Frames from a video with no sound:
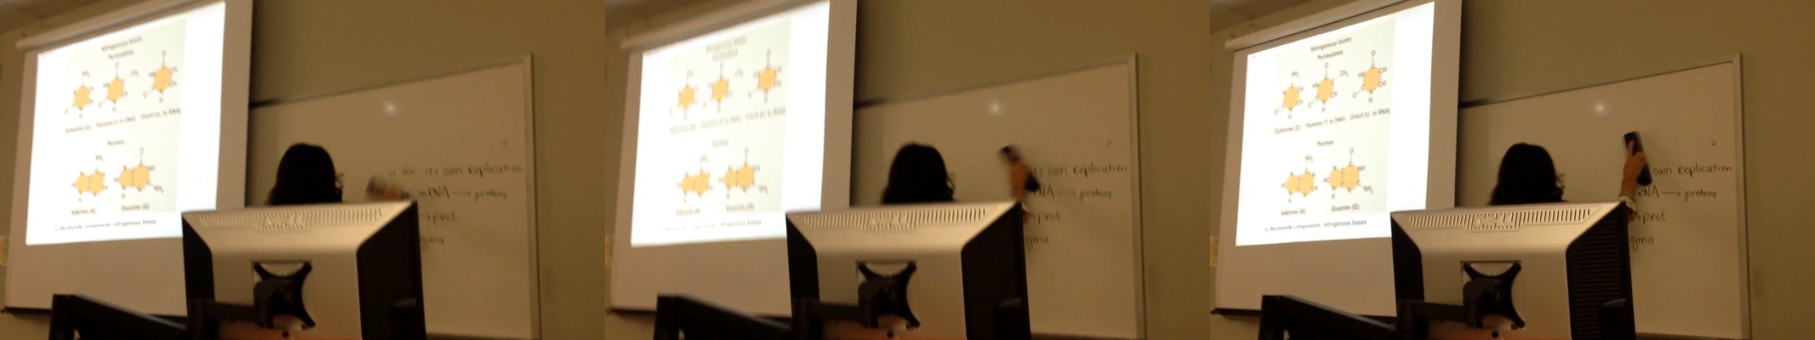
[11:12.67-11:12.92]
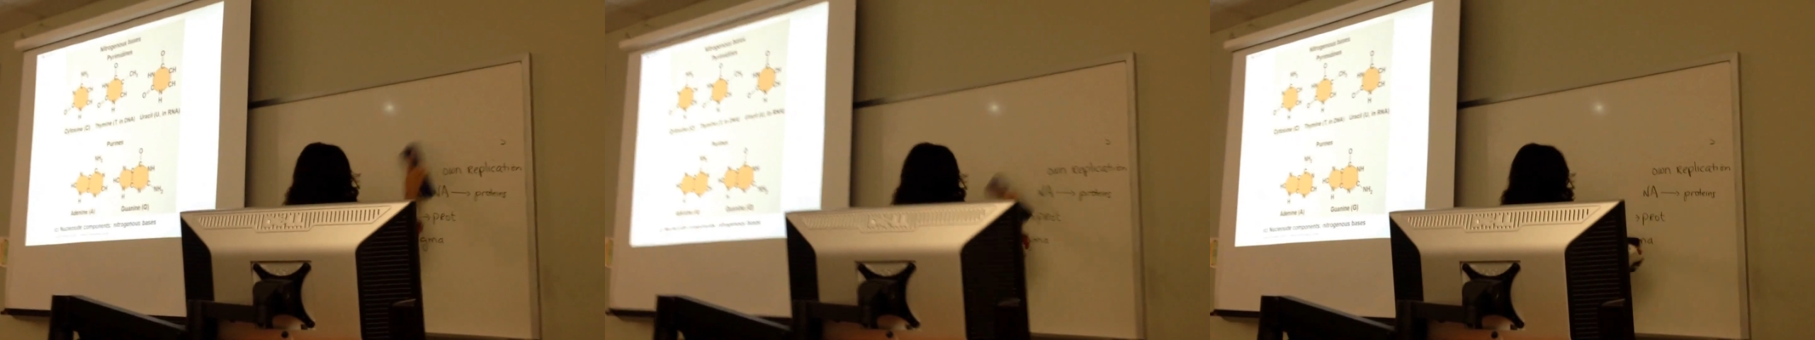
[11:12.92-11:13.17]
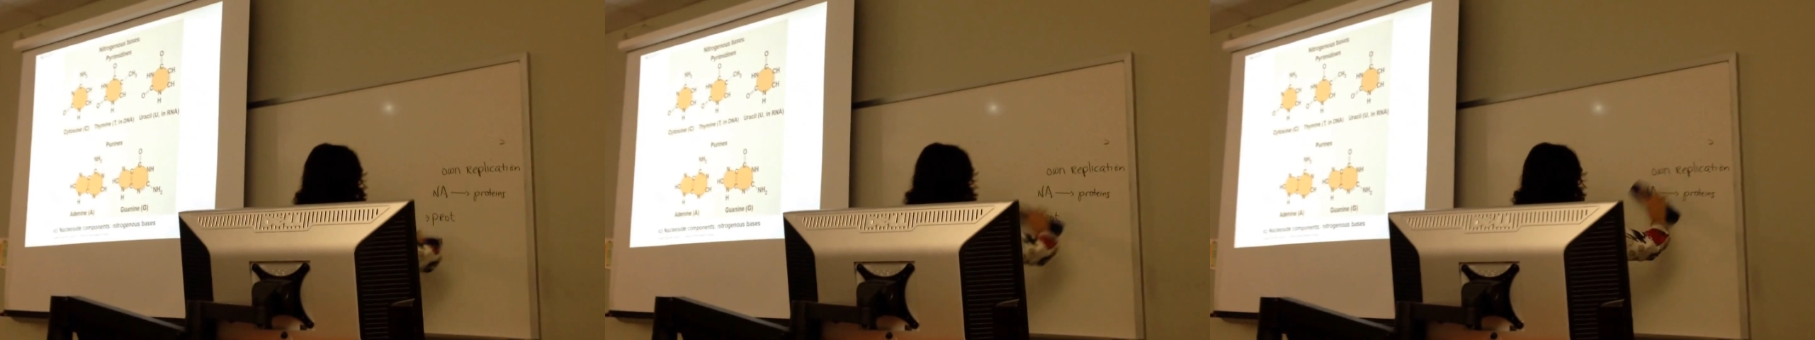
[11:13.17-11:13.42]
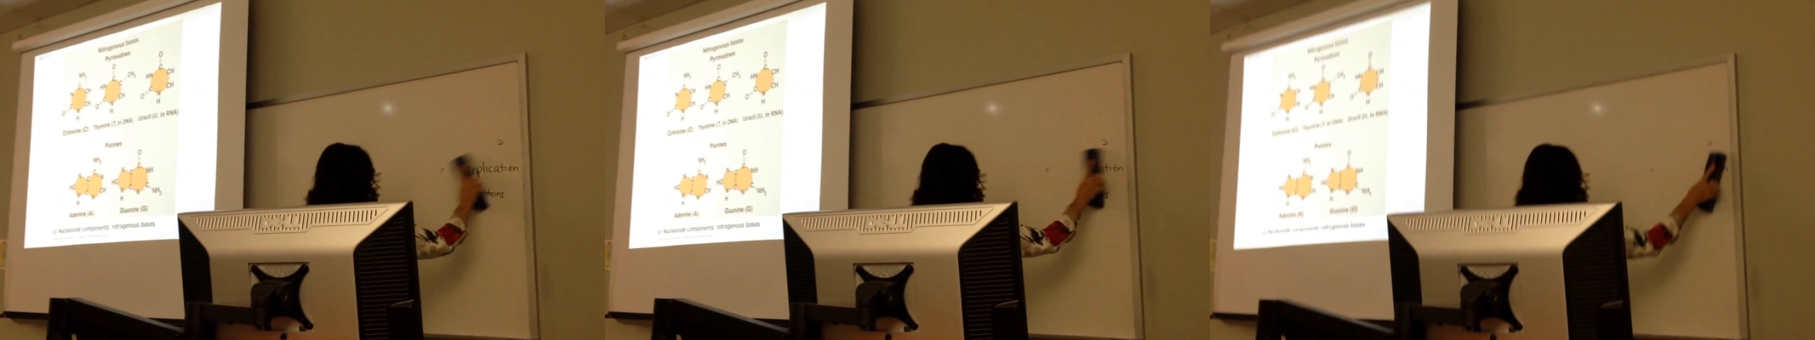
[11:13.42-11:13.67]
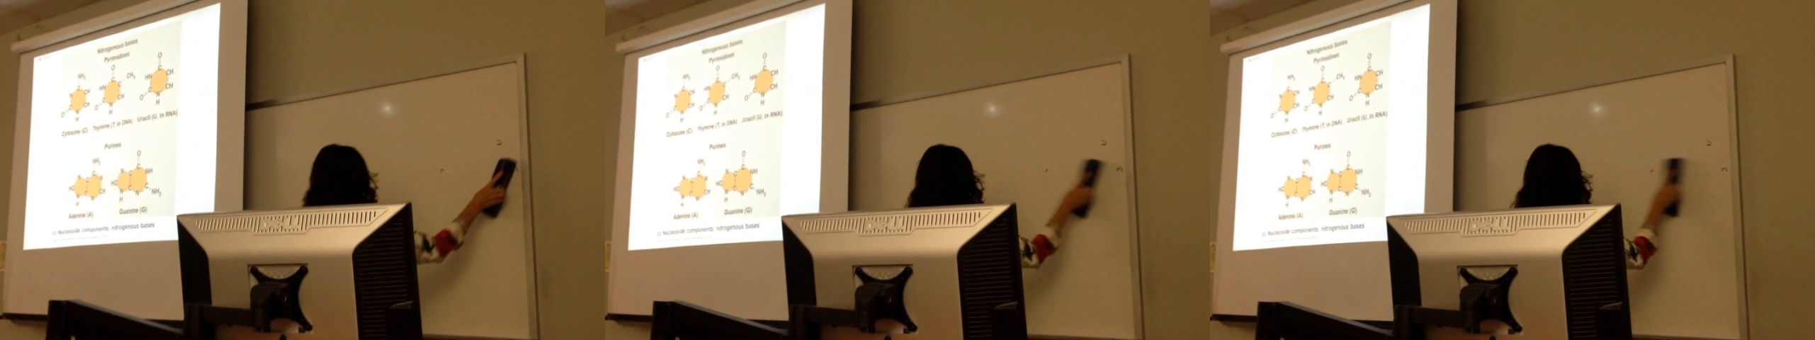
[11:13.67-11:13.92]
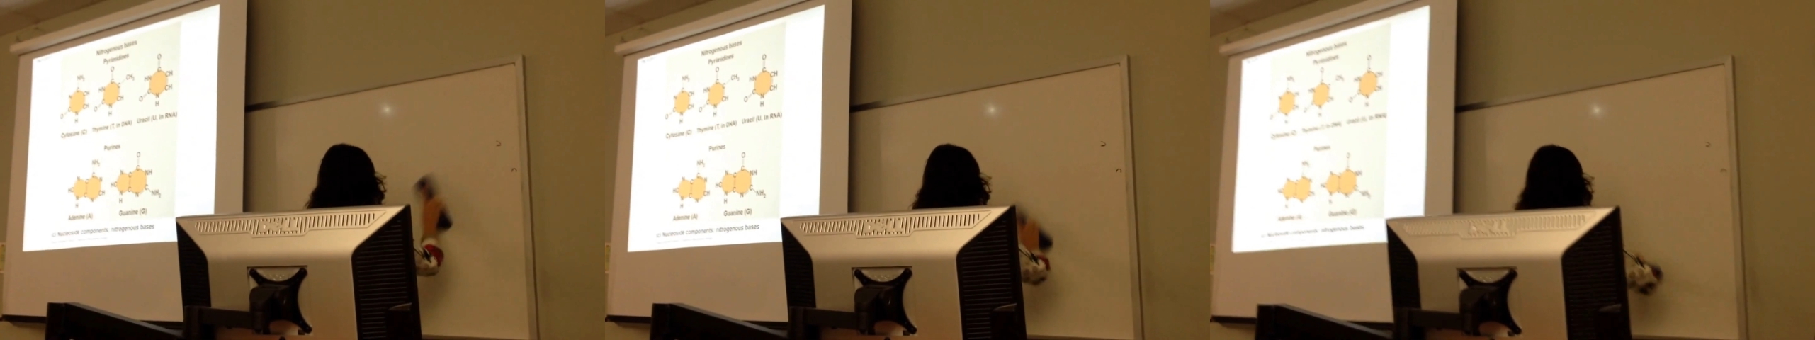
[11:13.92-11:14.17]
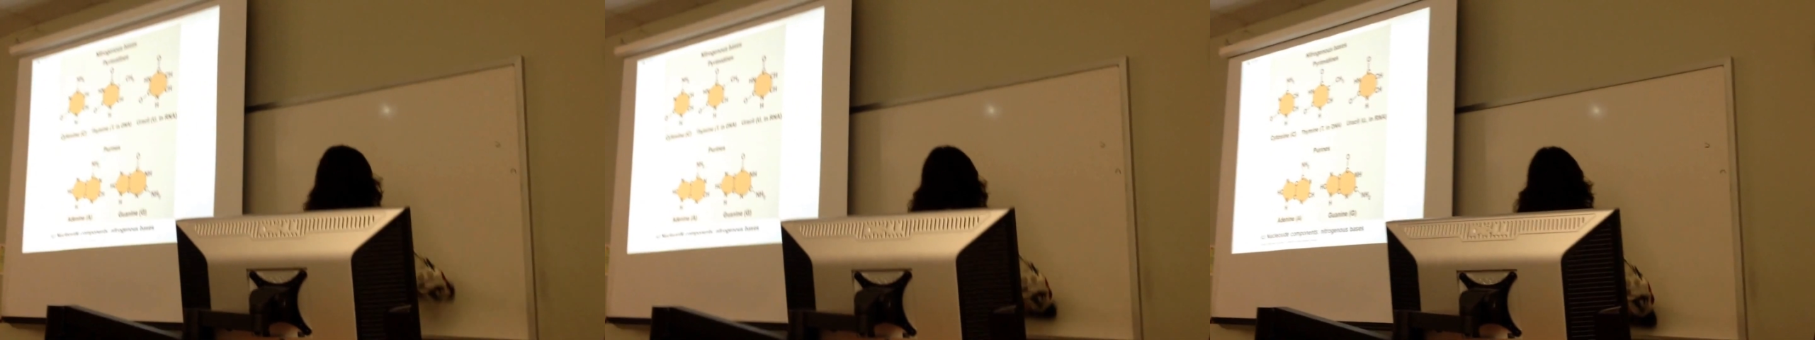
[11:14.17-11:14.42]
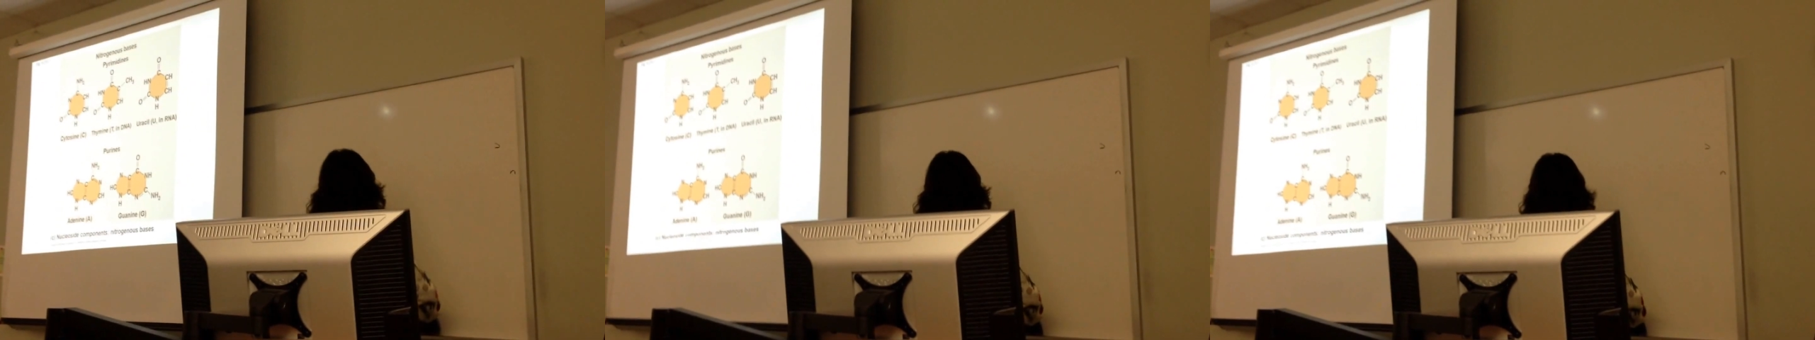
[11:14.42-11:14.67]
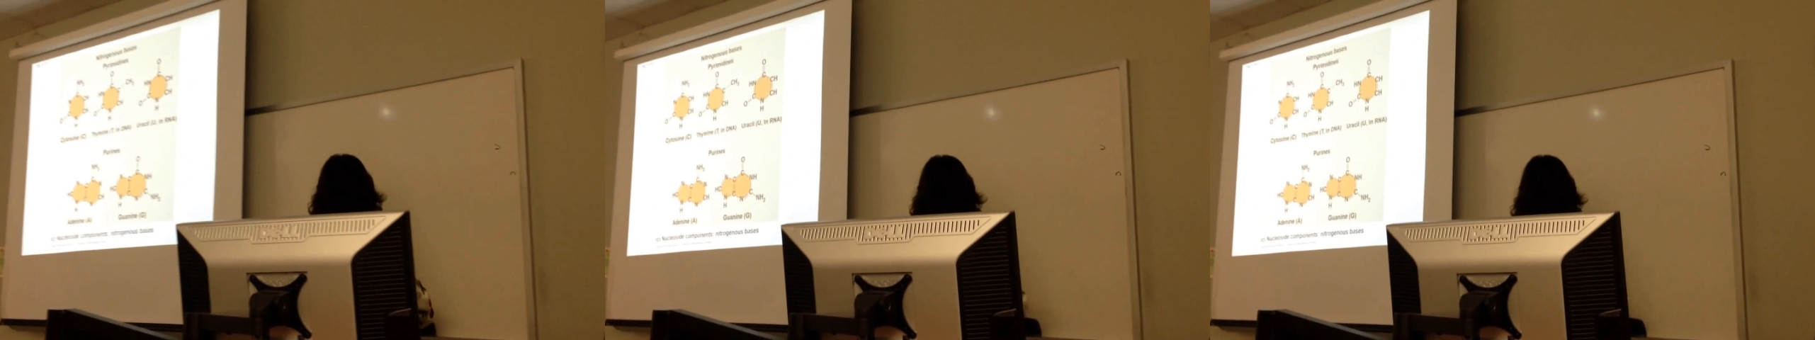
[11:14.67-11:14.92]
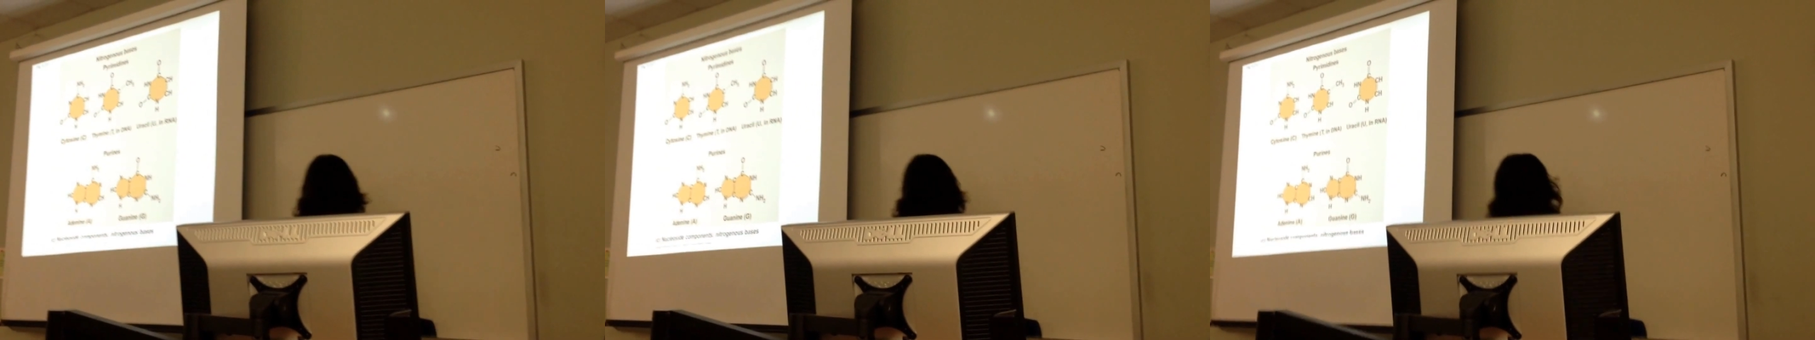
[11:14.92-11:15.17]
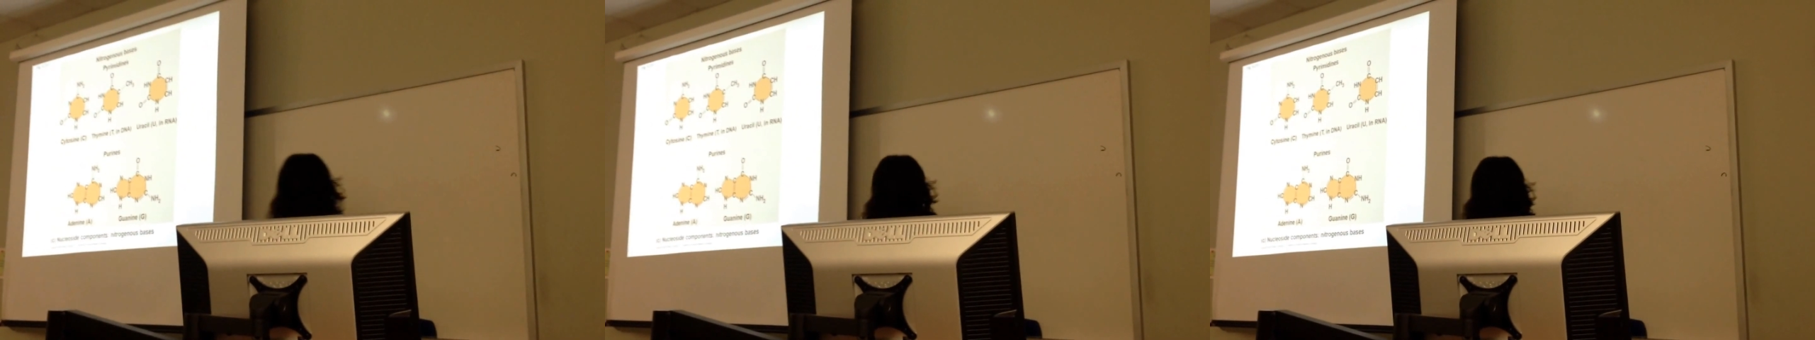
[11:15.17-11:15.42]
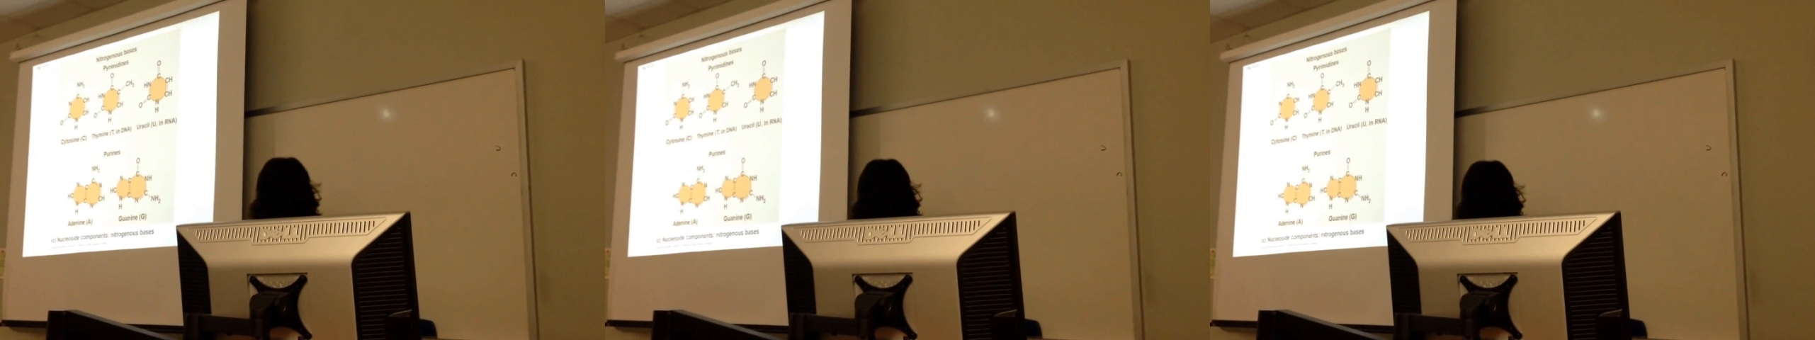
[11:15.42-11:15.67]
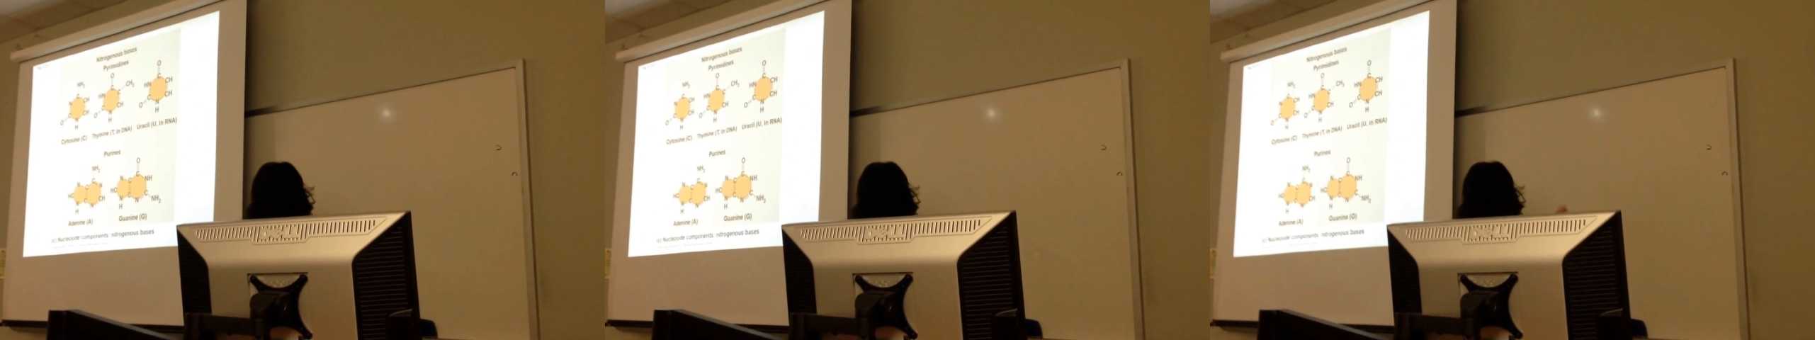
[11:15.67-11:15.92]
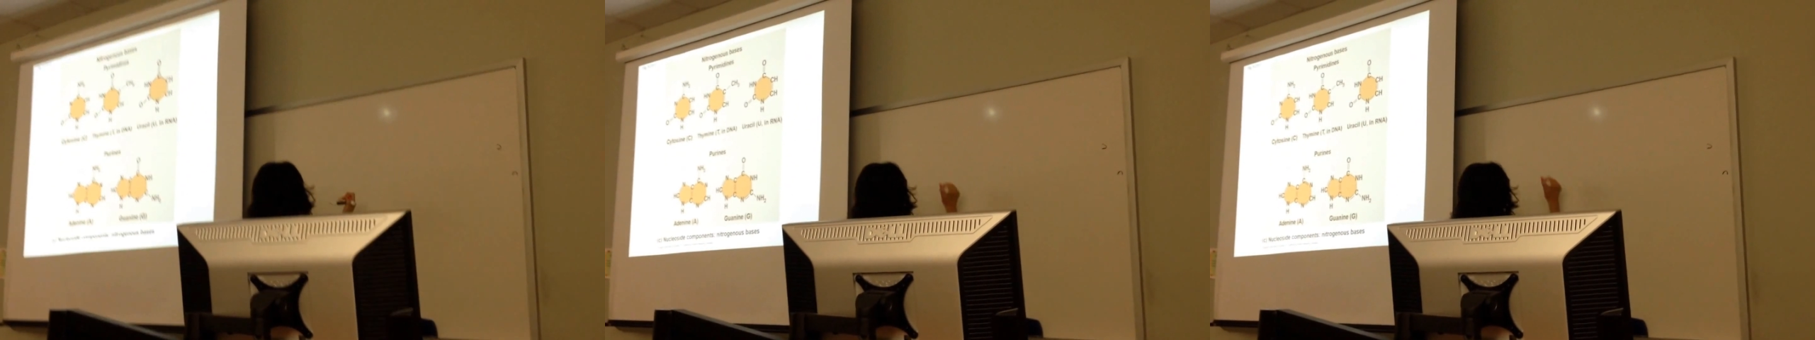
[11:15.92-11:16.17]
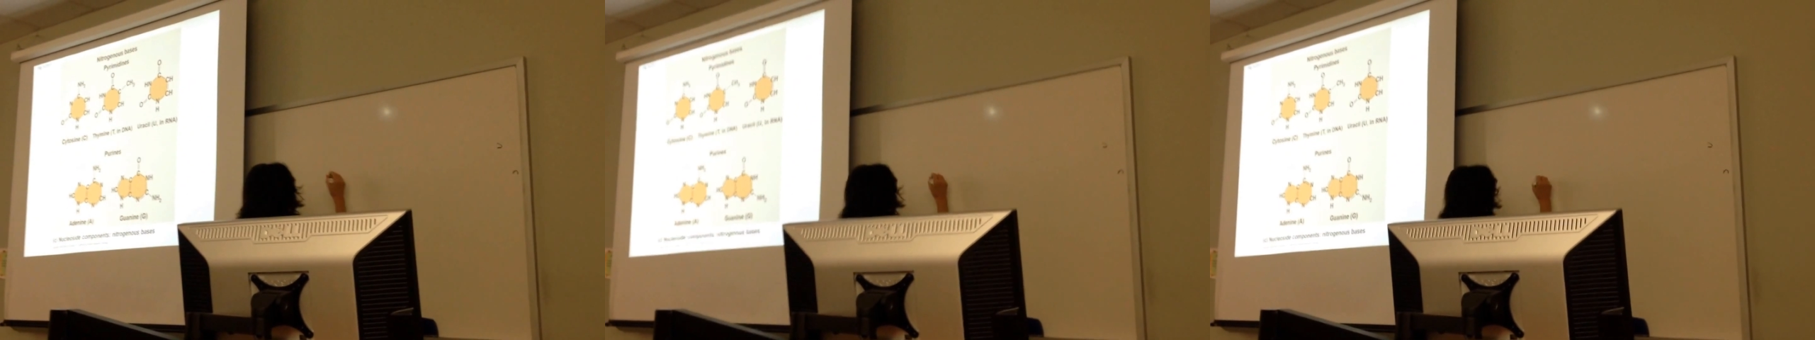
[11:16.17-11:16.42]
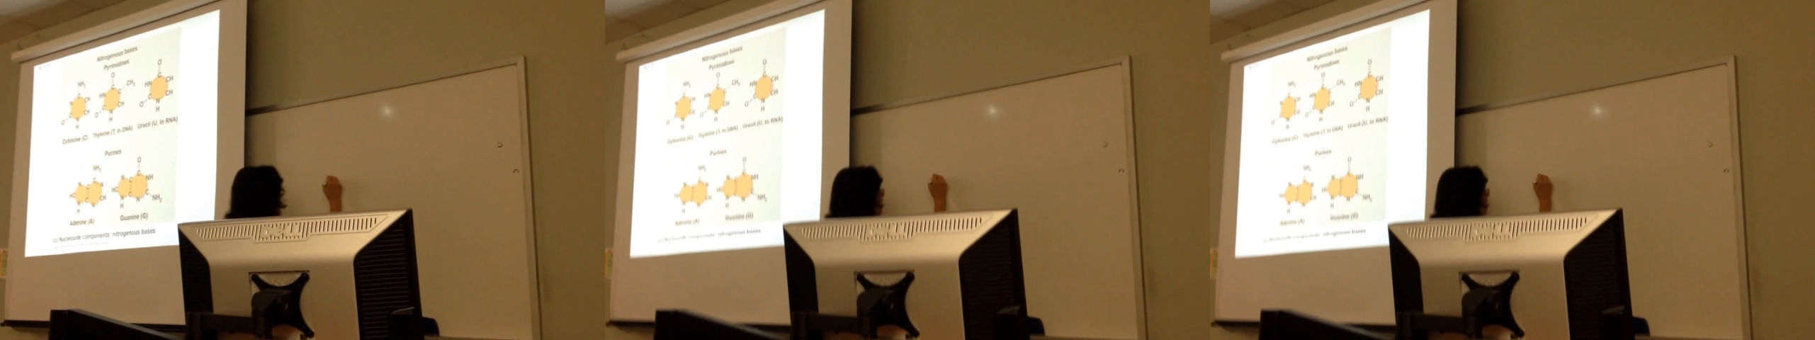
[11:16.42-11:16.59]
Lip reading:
(no speaker visible)